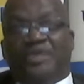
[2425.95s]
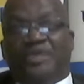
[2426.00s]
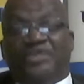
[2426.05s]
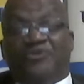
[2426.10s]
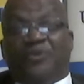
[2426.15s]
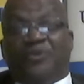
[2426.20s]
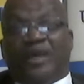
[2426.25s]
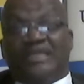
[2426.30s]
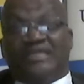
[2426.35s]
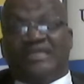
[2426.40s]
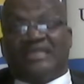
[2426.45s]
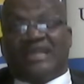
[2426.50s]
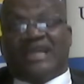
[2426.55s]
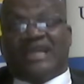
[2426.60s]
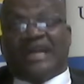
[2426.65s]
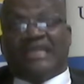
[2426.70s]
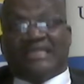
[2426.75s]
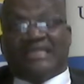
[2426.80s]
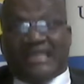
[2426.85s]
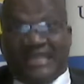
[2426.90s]
which
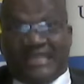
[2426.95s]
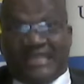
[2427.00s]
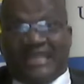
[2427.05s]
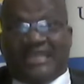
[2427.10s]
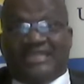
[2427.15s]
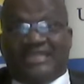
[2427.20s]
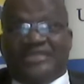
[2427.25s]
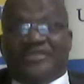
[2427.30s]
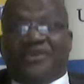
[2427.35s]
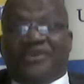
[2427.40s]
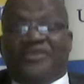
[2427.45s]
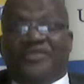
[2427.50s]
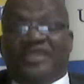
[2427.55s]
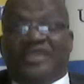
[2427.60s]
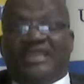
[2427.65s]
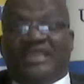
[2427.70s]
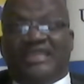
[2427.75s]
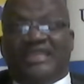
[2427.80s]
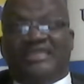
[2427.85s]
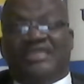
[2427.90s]
was gazetted
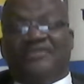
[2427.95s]
on the